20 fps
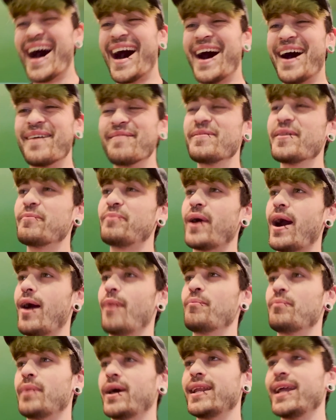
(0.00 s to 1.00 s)
um,
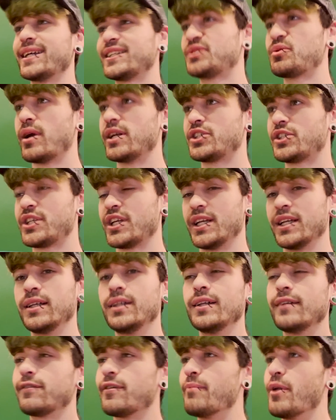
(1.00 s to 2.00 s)
but my next question
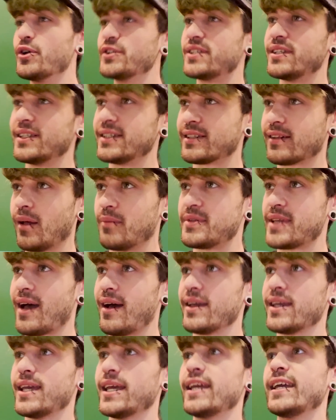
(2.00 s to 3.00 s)
for most of these clubs
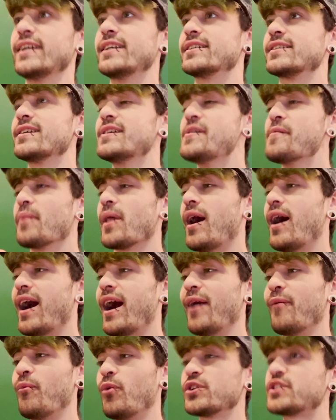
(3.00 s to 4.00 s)
out here is,
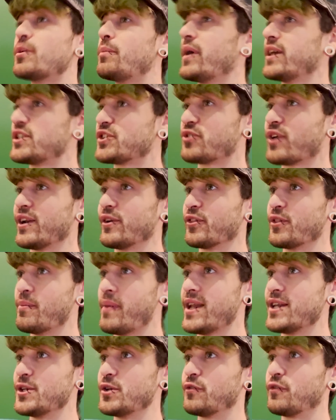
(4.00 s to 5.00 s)
uh, what's the best strain on the
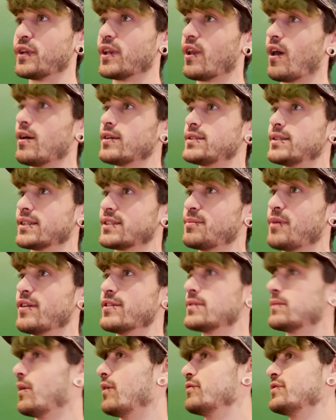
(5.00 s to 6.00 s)
menu for the last six
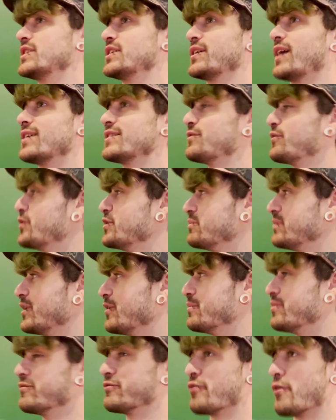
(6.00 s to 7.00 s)
months? Well, obviously, you guys have only been
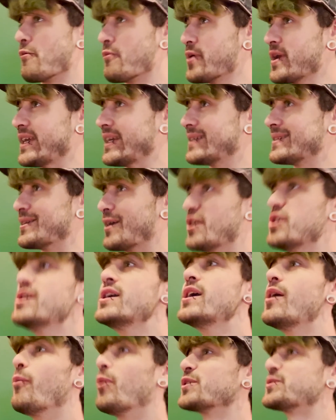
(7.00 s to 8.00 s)
open for a week, so
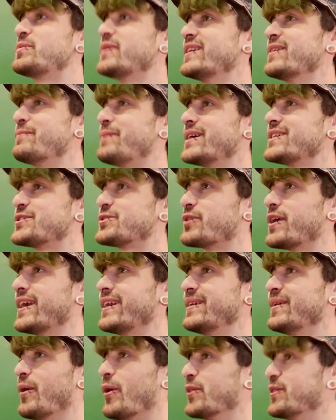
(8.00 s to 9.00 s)
what's been the best
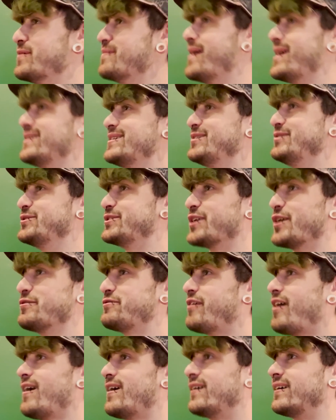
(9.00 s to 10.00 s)
strain on the menu so
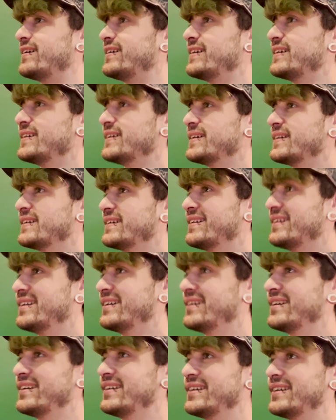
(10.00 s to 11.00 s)
far? think the
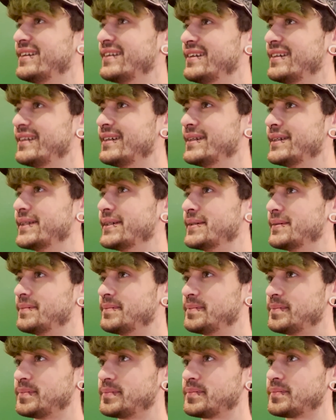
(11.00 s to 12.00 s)
greatest feedback we
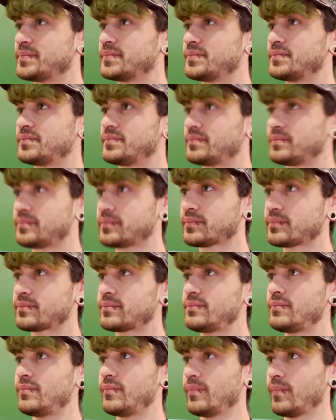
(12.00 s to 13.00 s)
got is uh,
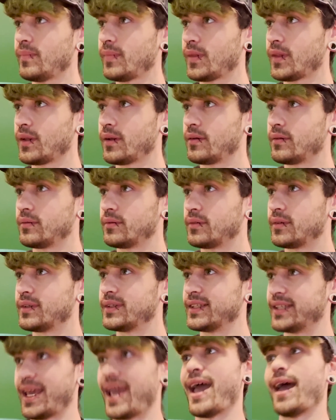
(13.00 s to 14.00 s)
Extractors Oh My Fucking God.
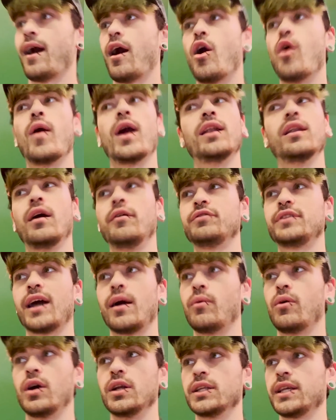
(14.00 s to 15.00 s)
Yeah, oh, I love
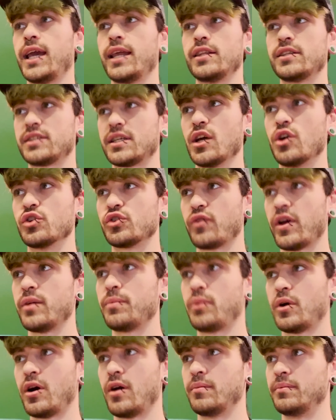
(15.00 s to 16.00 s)
that one. Yeah, the skills
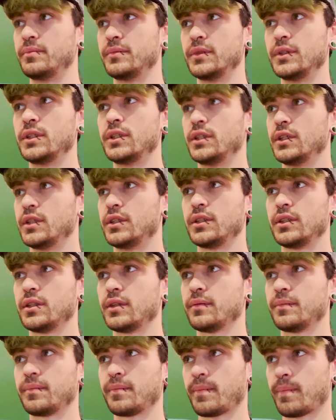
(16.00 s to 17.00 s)
Red Pop. crazy for you.
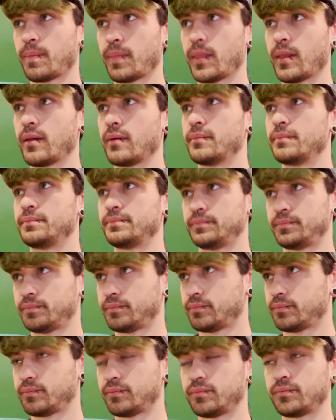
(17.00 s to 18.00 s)
Just open his
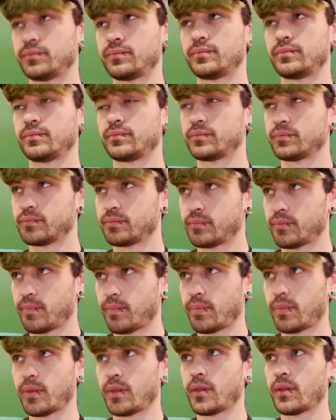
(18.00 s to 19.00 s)
jar and everybody's
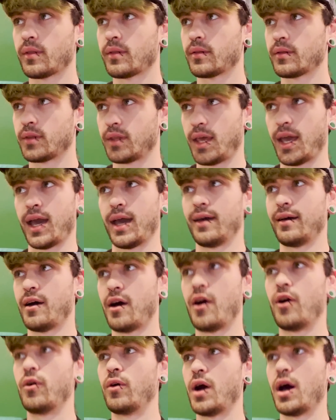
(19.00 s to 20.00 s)
like, wow. Yeah,
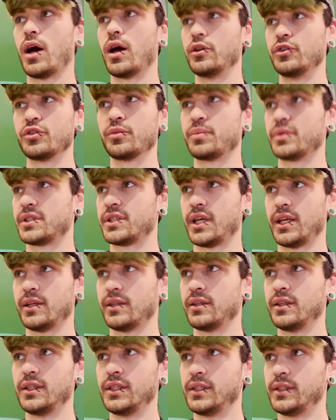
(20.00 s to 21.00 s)
oh, 100%.
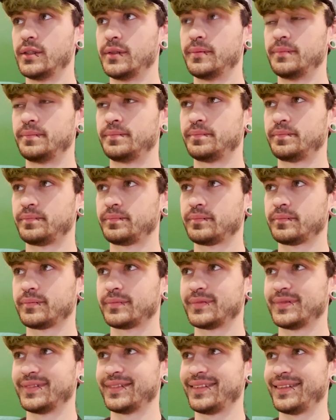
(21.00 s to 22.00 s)
Oh My Fucking
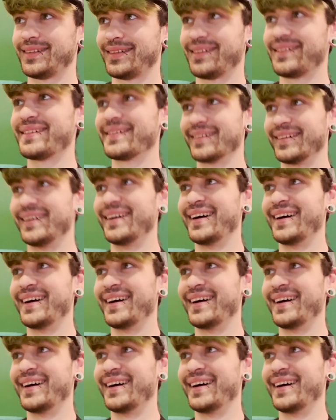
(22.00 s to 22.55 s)
God when they spin it.